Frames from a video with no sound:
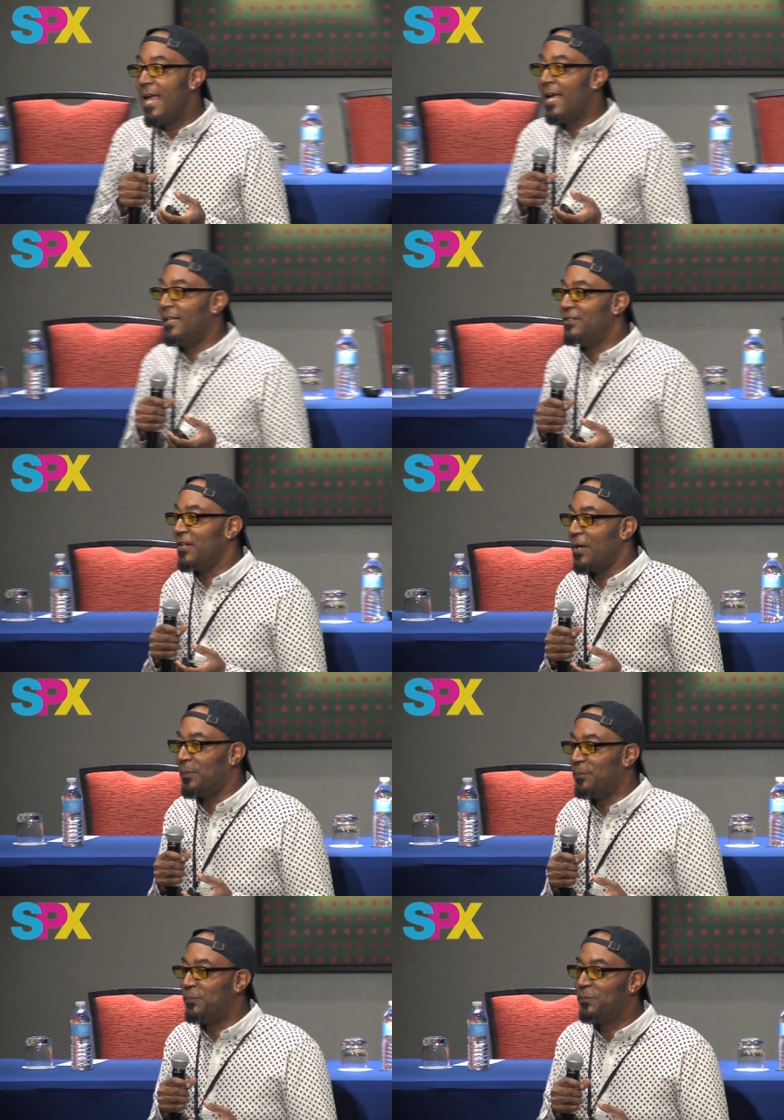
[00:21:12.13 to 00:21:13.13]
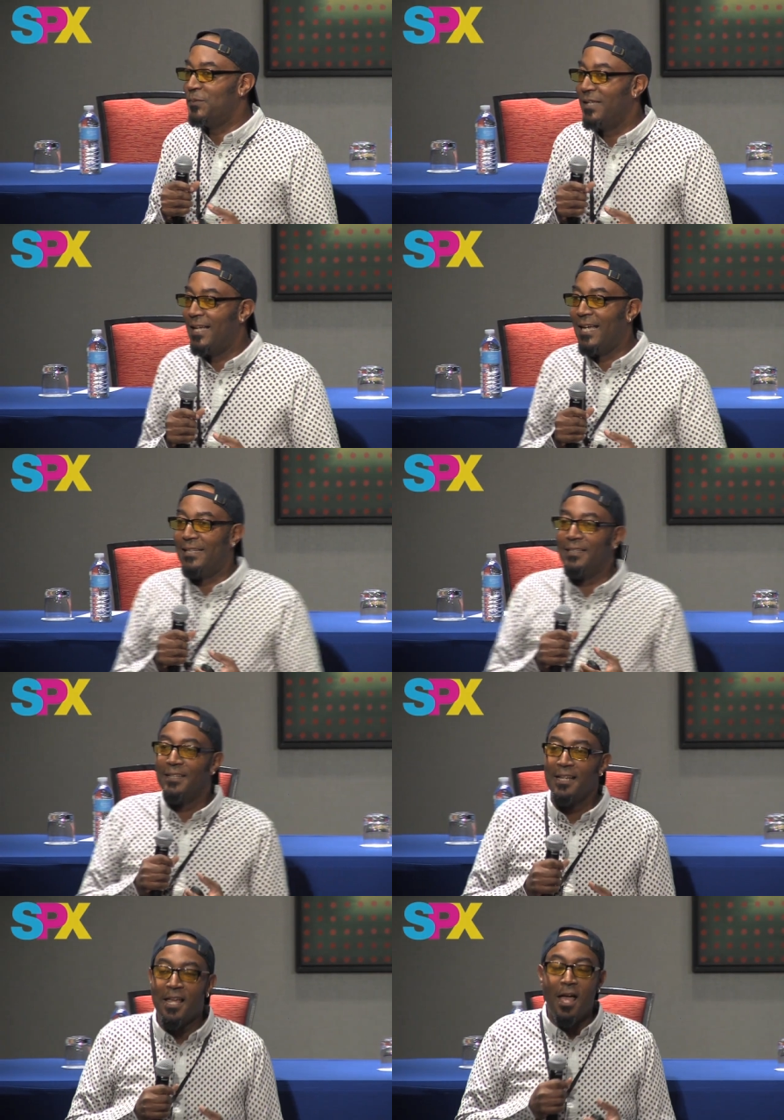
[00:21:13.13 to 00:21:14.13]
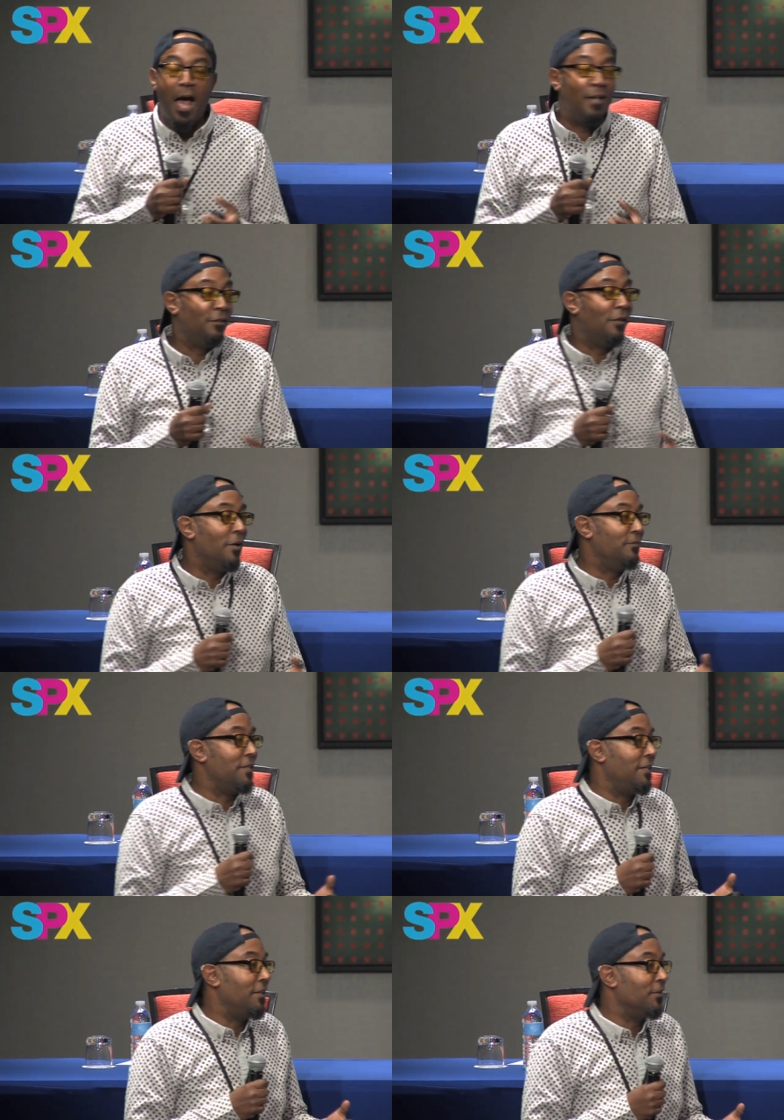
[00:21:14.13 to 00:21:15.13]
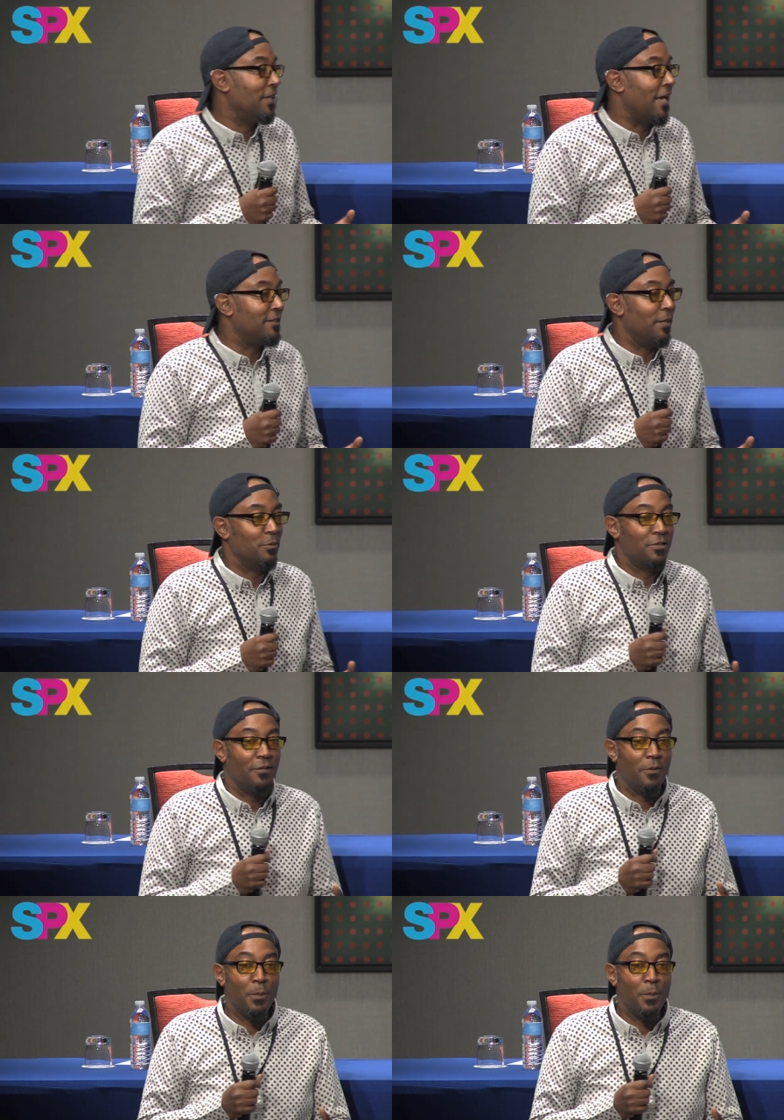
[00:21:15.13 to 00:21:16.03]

And I love to hear that type of stuff.